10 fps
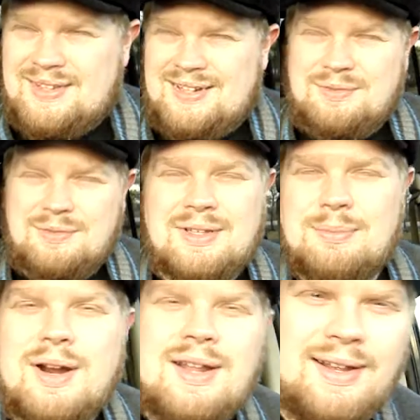And it's really
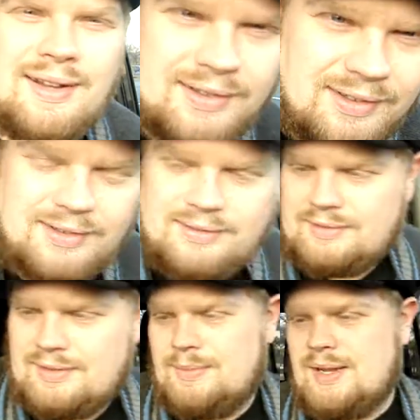bright out here.
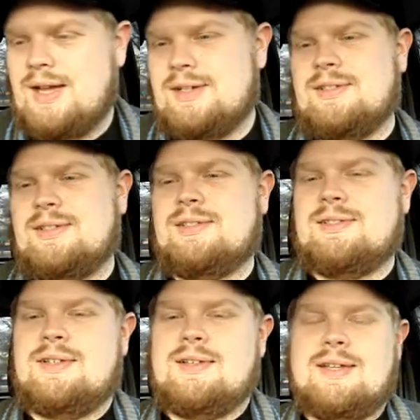I mean, gosh,
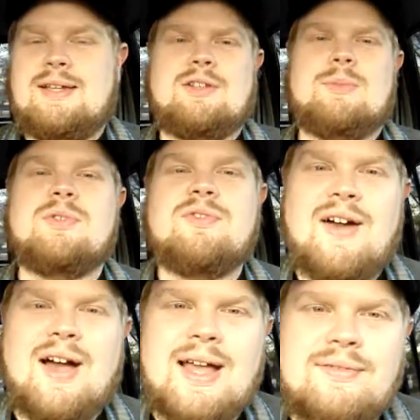it's almost
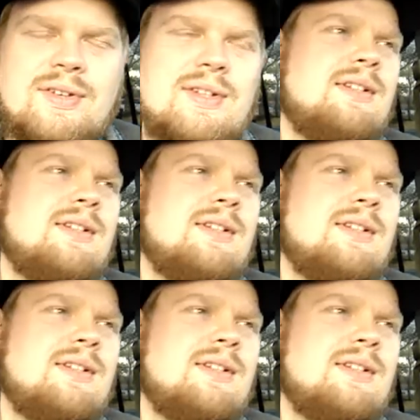5.